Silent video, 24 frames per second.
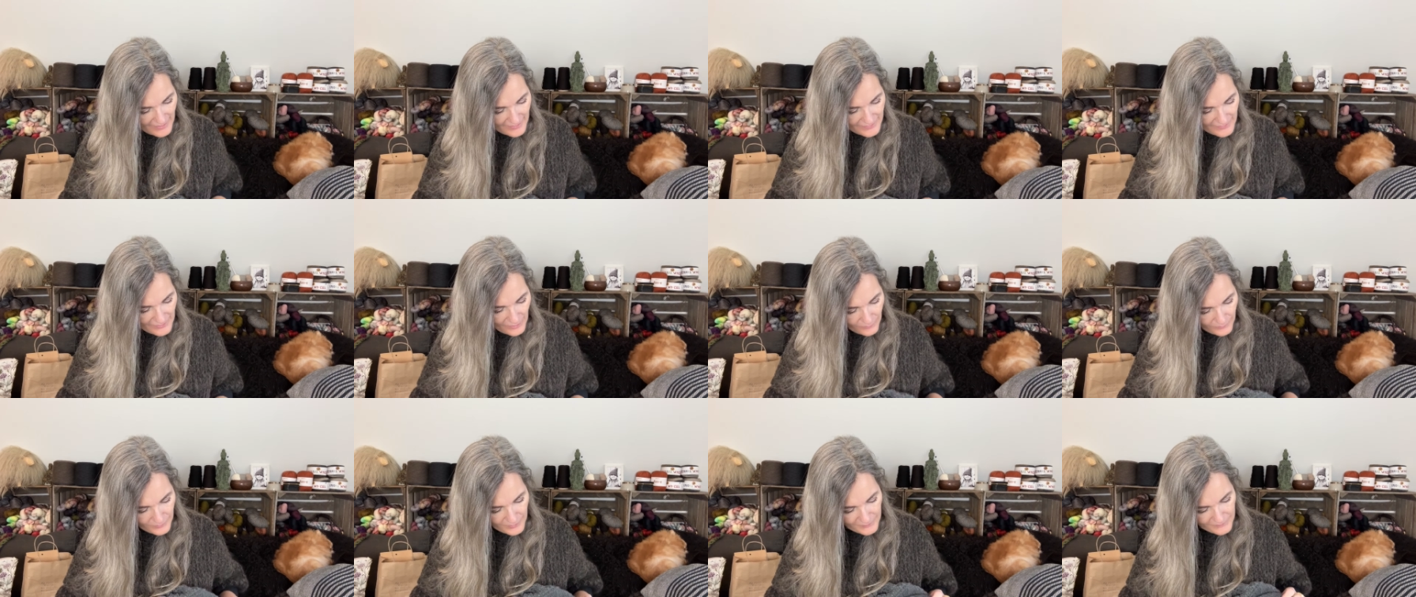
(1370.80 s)

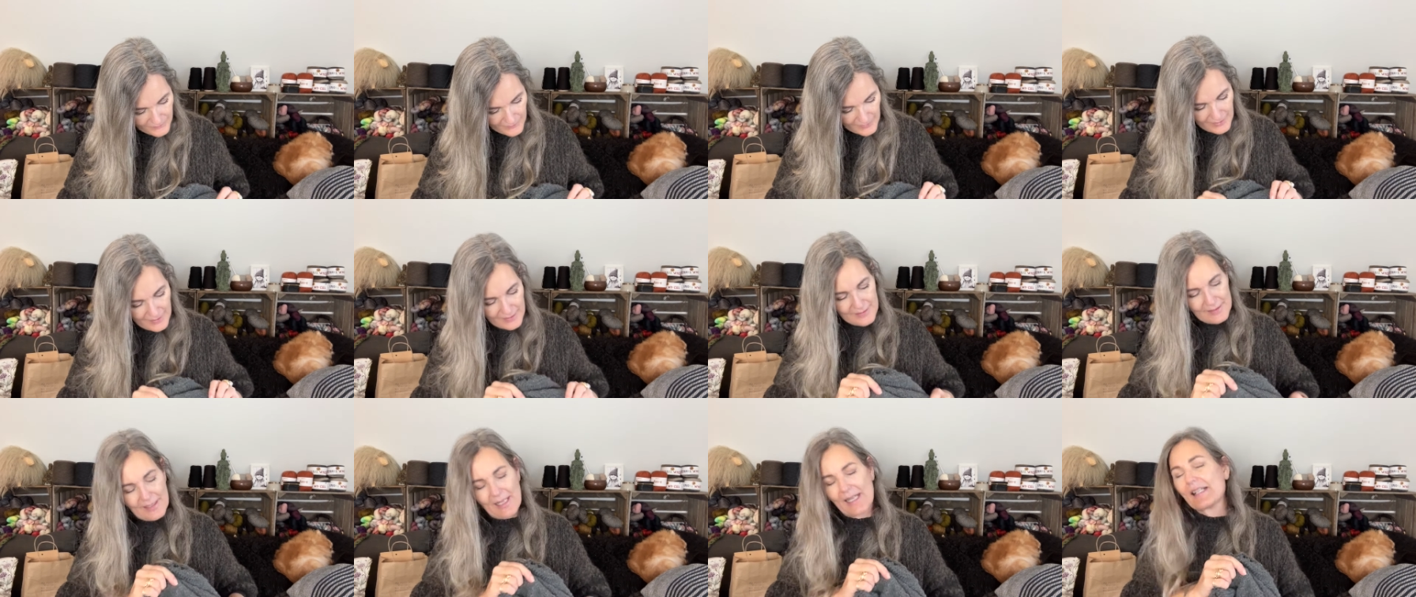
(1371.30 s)
The only
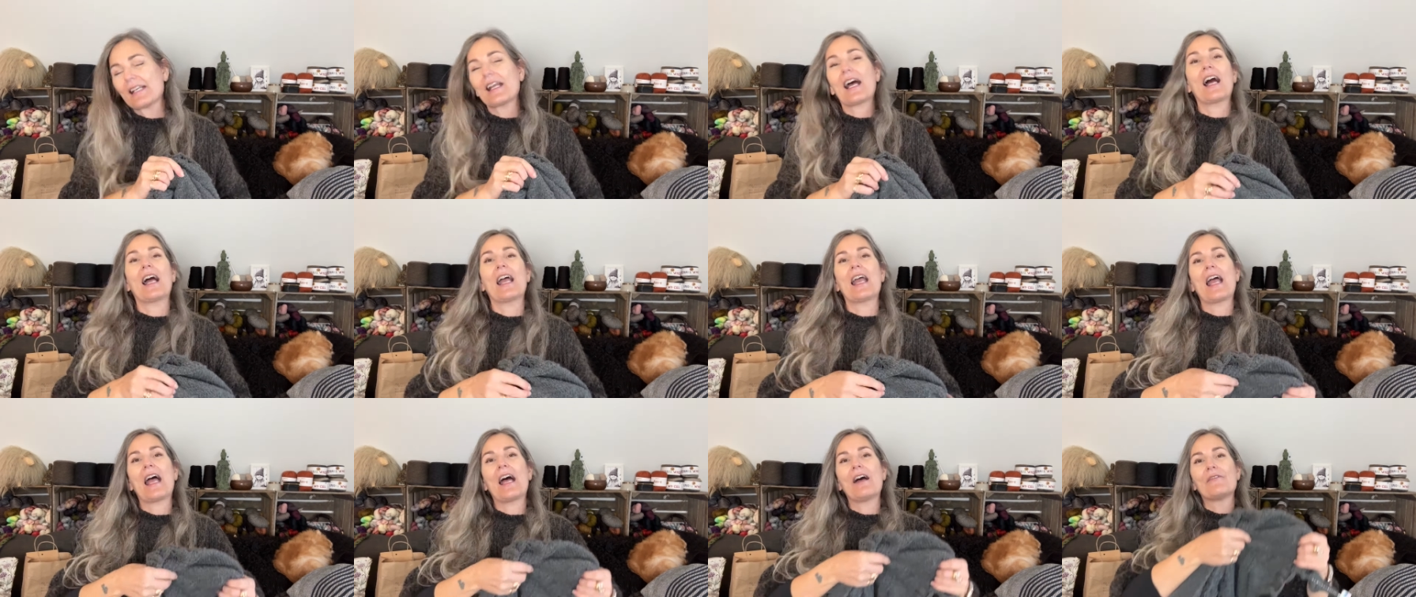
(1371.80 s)
thing that
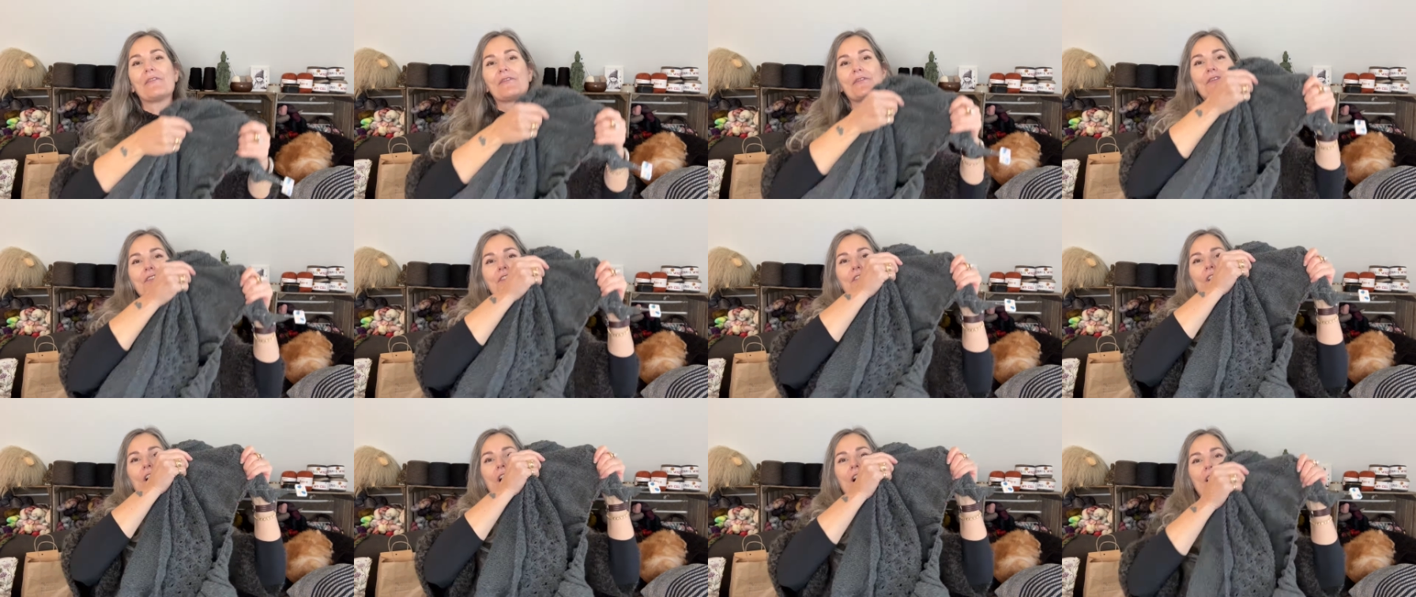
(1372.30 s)
I
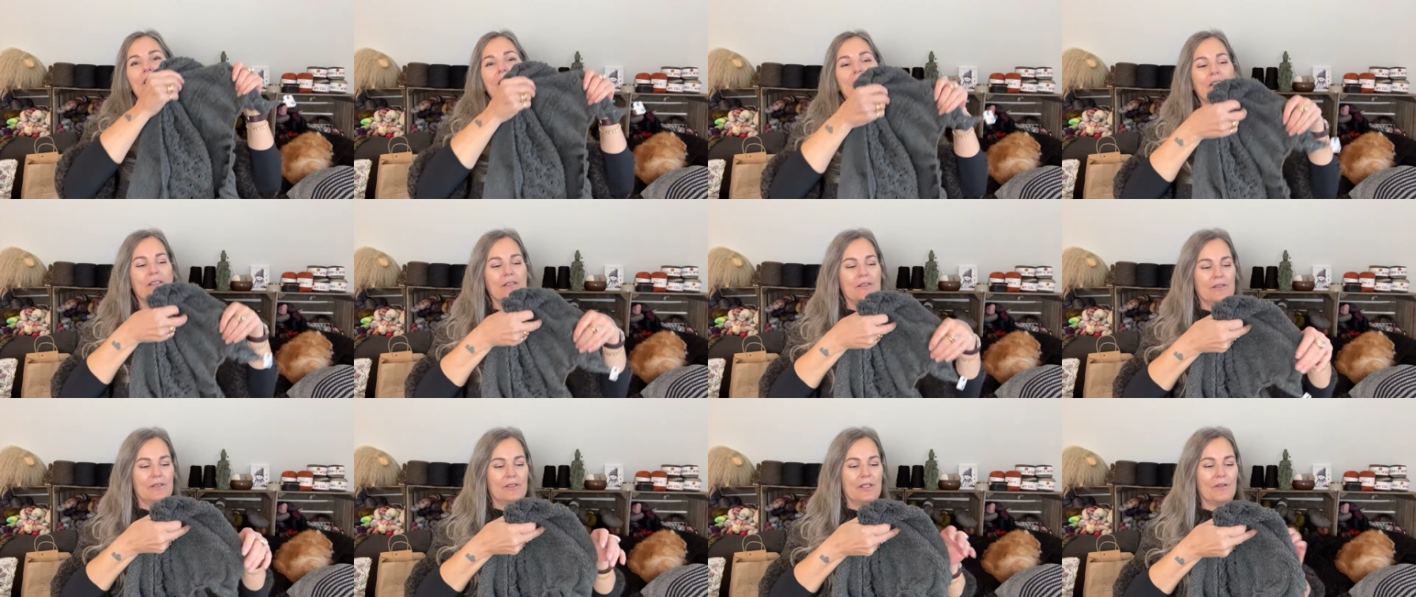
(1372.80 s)
have
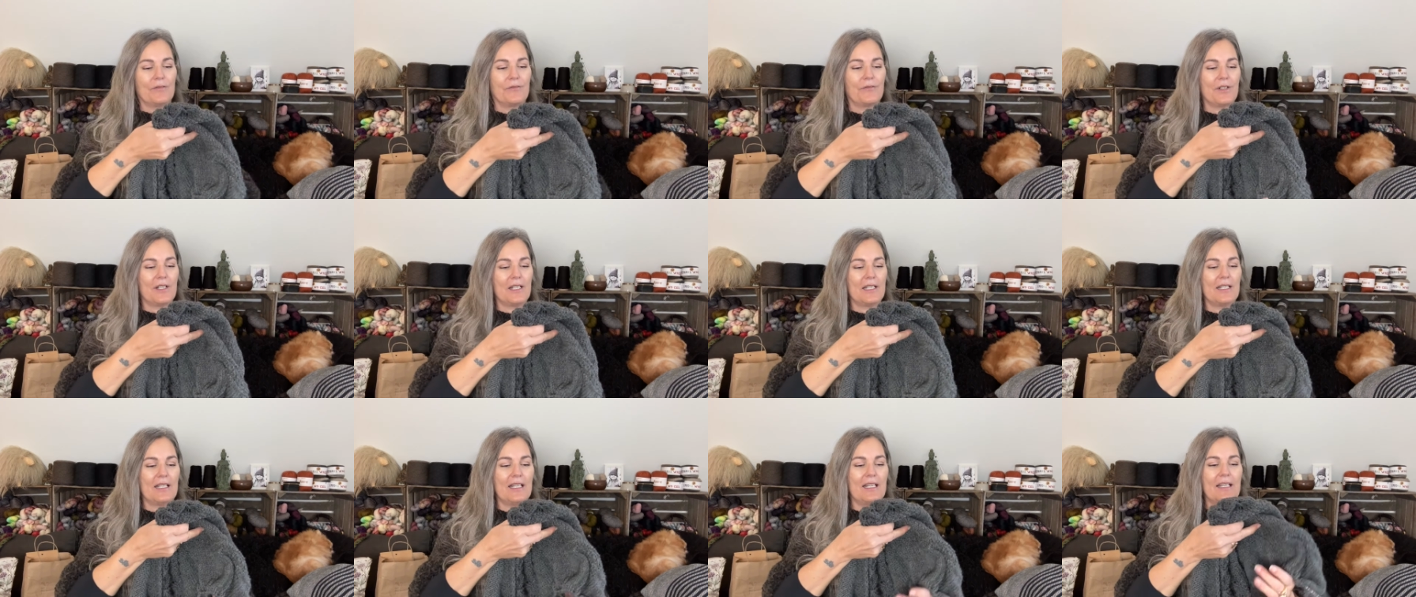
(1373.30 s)
done
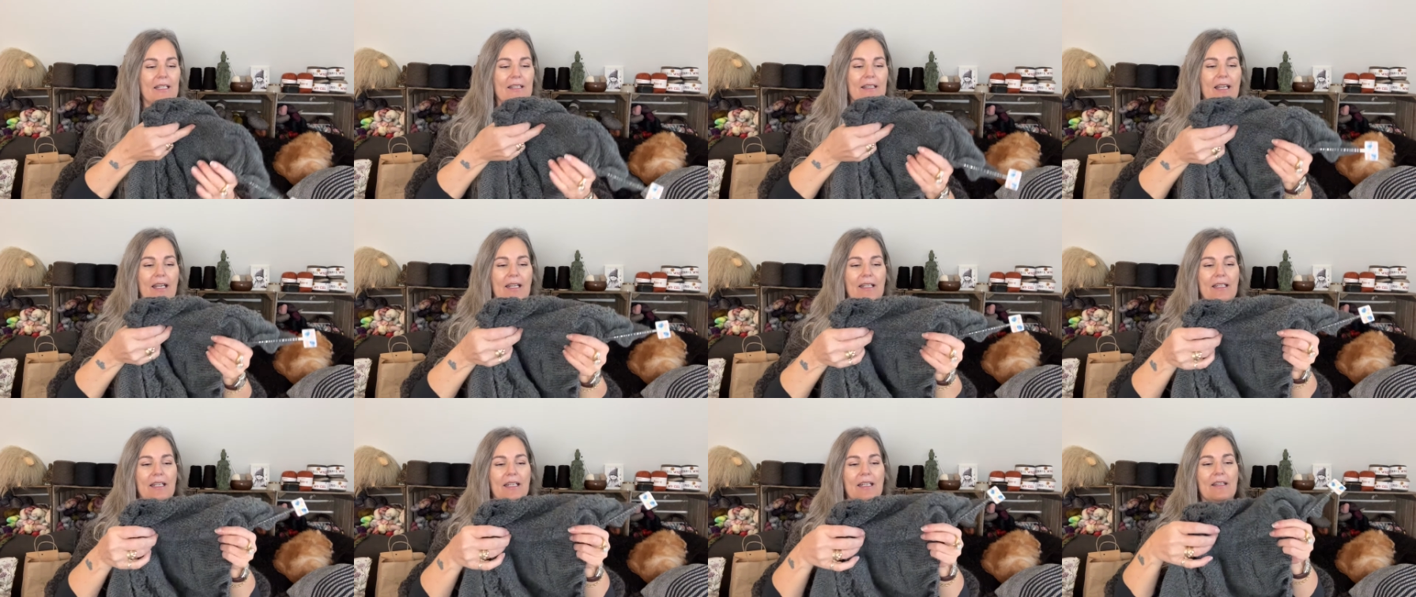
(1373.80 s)
differently
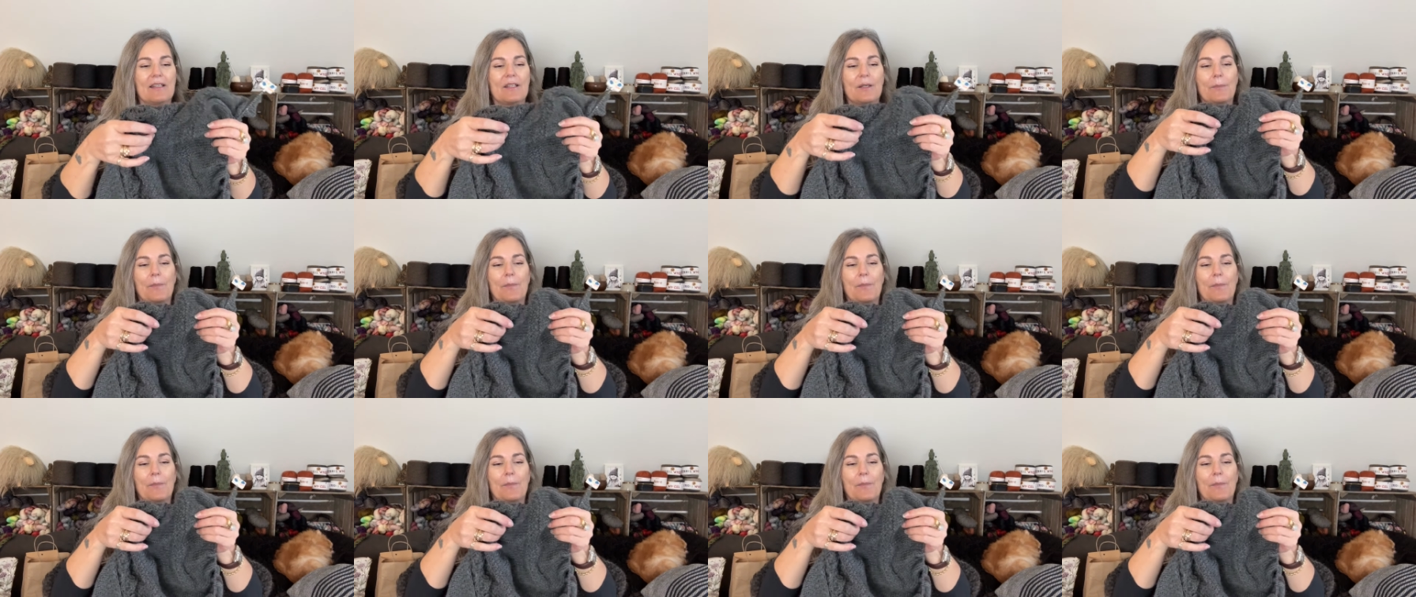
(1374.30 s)
than in the